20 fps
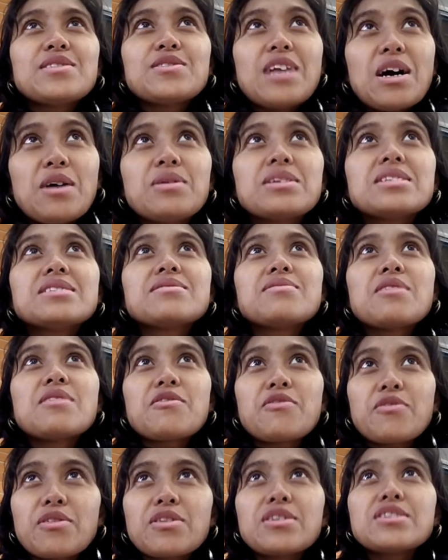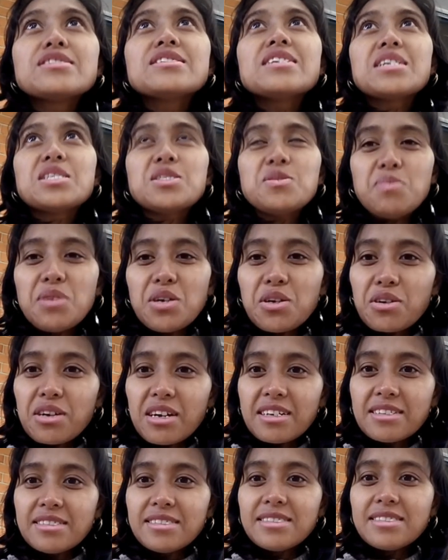that was my first
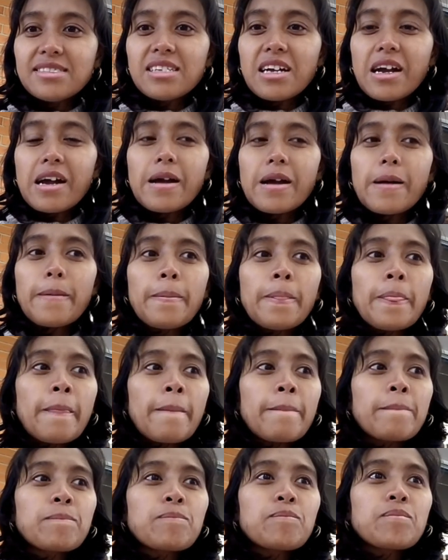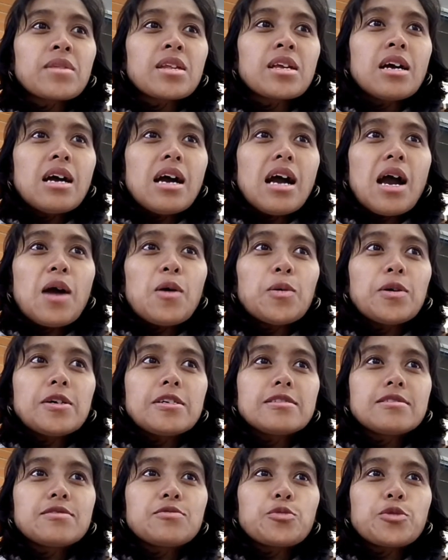experience na I
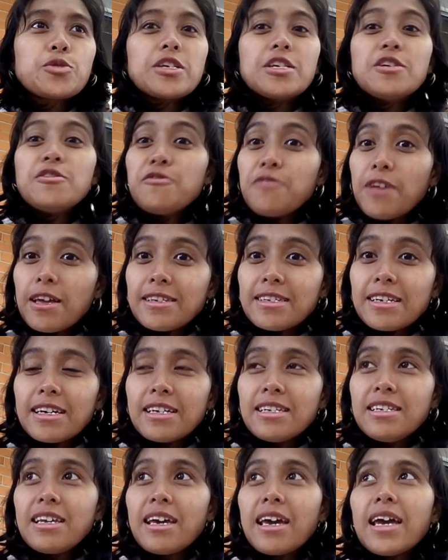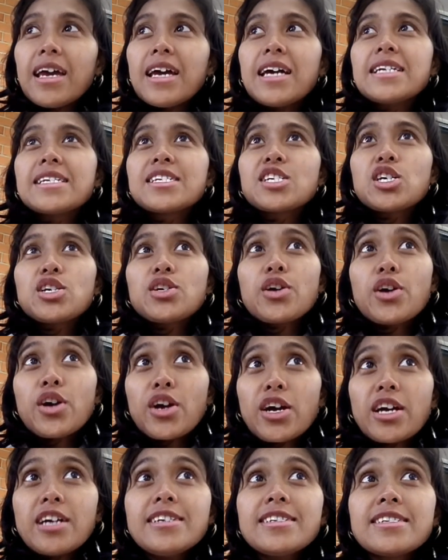was really offended and get
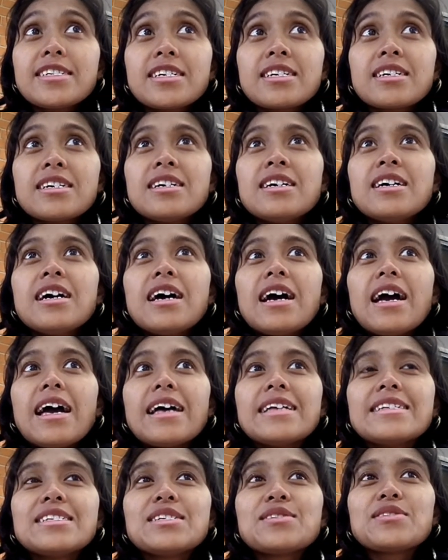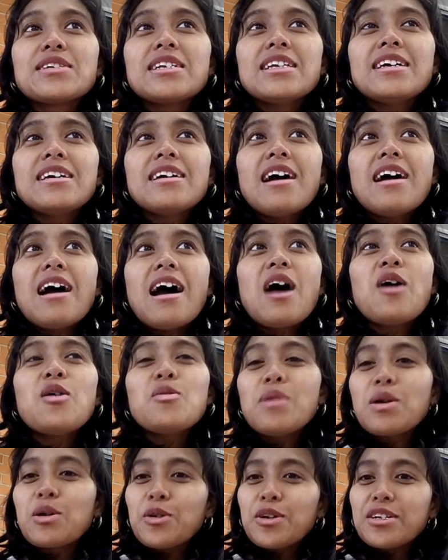hurt, and really ako
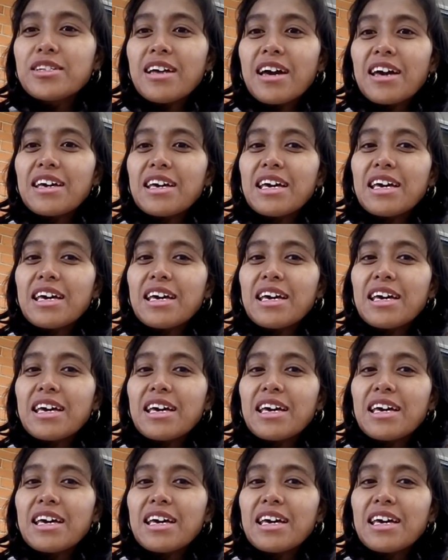manggod,